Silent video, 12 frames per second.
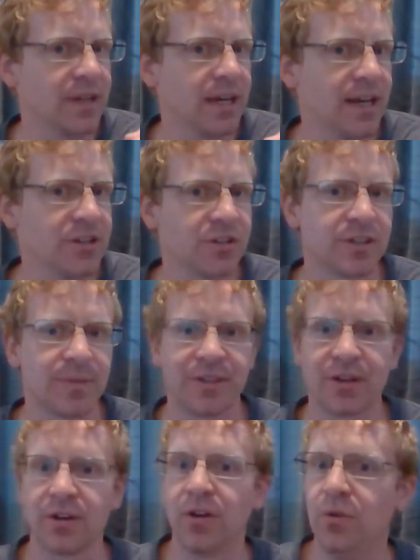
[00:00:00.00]
because of
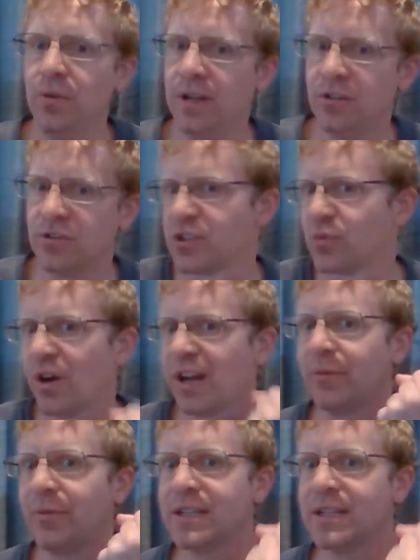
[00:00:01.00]
nationalism, about their own interests.